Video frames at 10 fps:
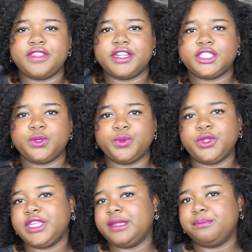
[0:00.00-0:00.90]
than a
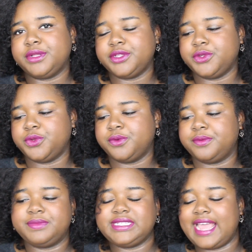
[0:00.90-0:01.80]
cerulean
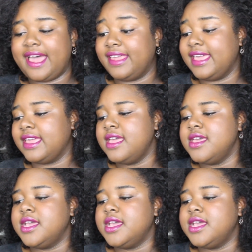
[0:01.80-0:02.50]
blue metallic.